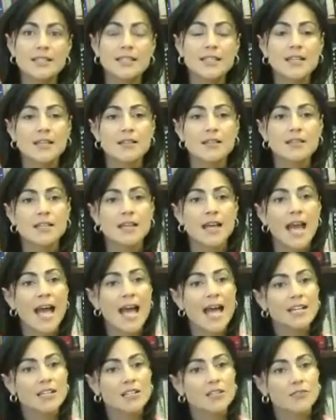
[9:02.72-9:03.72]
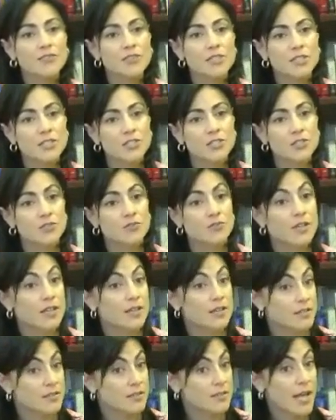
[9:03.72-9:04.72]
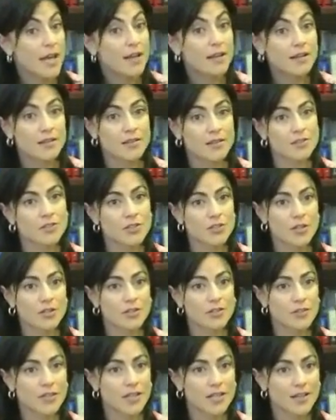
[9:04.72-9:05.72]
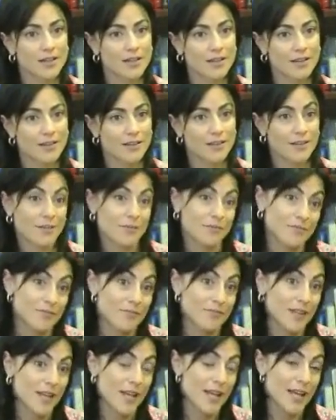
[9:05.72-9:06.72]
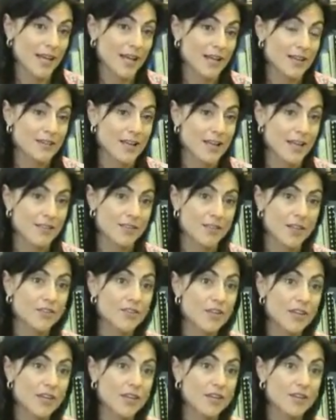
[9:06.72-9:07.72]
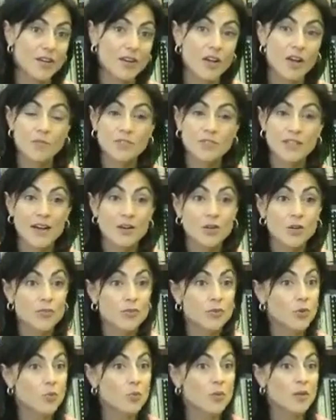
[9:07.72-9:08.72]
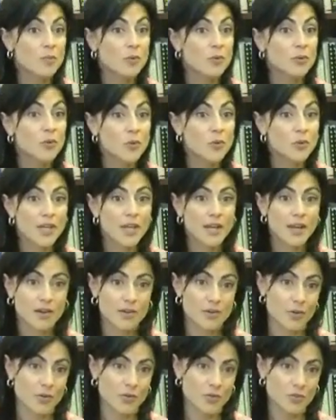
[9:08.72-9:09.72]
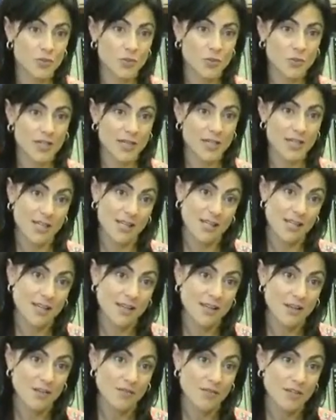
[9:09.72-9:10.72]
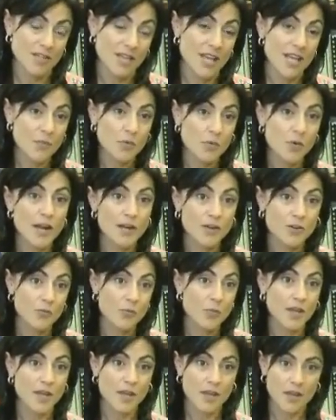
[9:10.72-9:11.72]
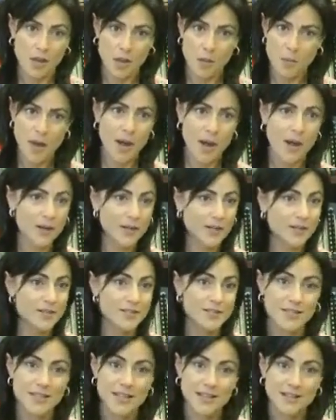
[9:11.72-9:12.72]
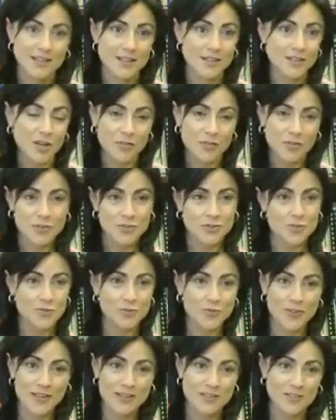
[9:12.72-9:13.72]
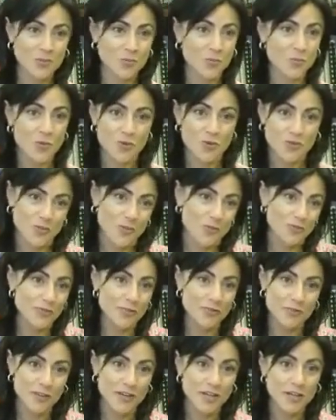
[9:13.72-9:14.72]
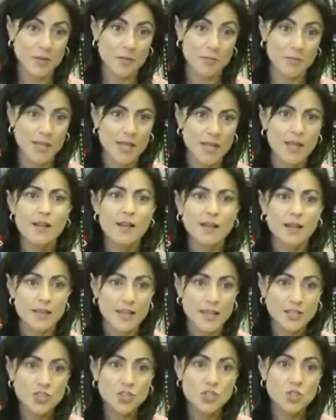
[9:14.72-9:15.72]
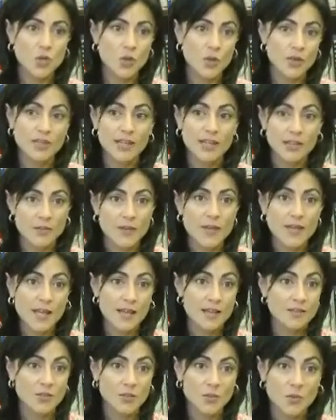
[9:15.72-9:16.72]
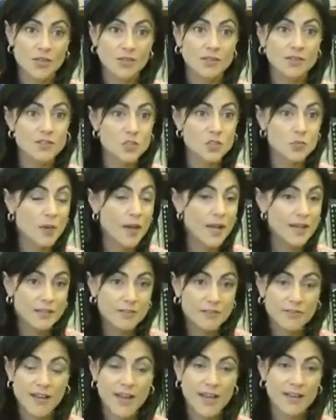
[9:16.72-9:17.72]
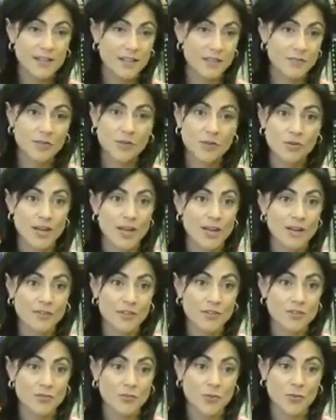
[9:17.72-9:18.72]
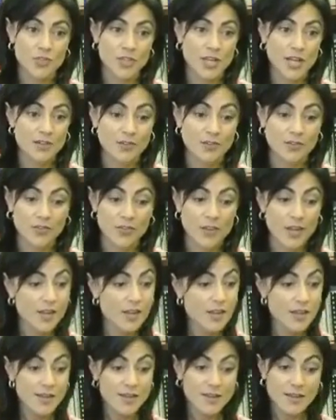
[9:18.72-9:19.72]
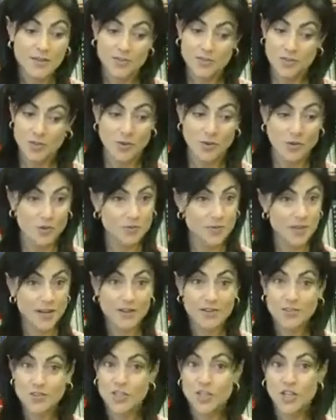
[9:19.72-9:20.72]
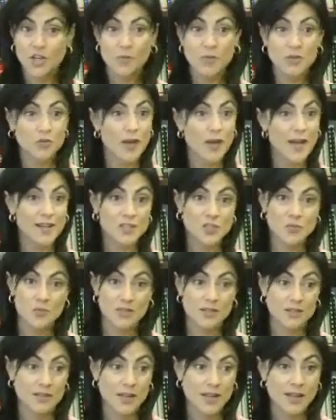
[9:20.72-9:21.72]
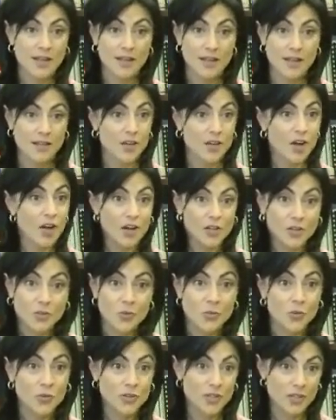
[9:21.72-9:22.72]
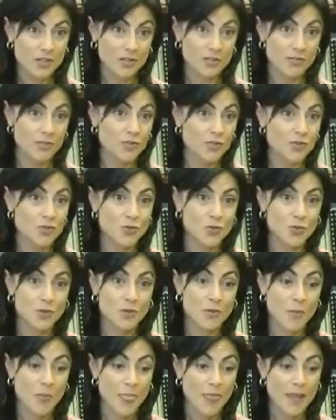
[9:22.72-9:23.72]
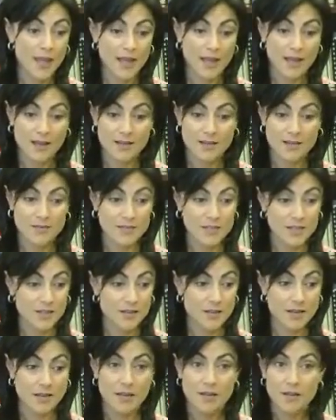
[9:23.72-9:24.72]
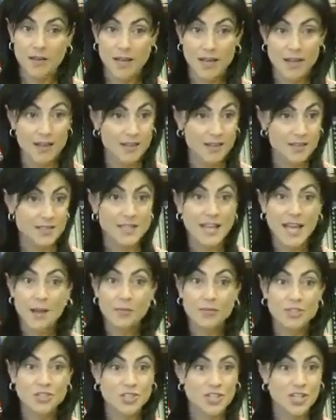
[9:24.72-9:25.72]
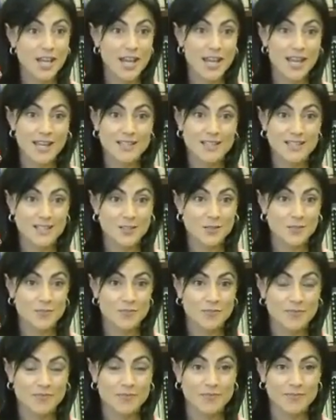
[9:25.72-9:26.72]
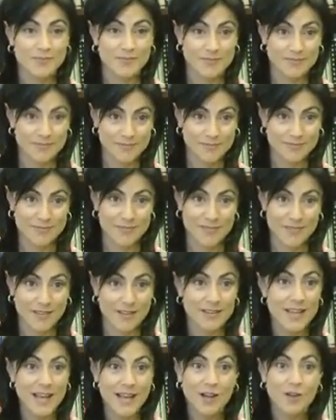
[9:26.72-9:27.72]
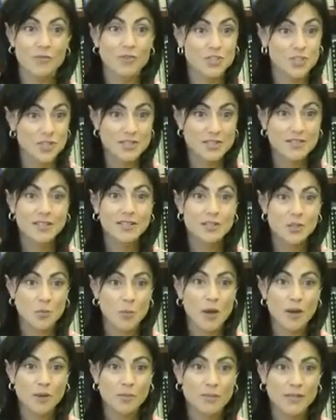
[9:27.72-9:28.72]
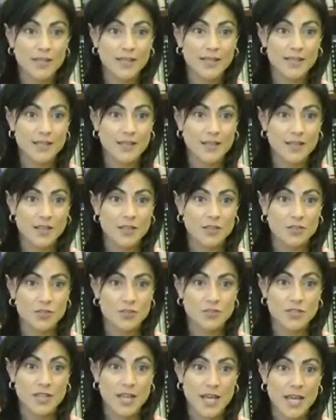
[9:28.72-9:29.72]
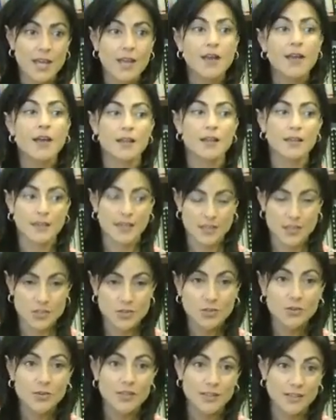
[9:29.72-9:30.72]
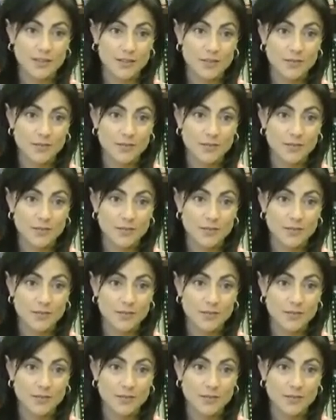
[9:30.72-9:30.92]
the active citizenry is dead in this country. And nothing either comes out of it, or people don't care, don't do it. We take pride of being Americans and the lovers of and supporters of the freedom. Let's show it that we can do it despite the fact that we don't have these 4 channels. So there's Chairman Waxman, an honorable individual and established case. Now we just need the public to say, let's do it.